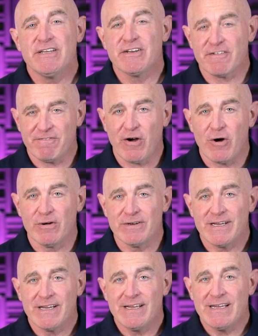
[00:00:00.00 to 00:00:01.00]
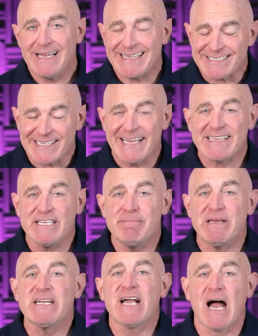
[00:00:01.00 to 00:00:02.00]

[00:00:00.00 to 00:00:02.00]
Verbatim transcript: your phone has likely been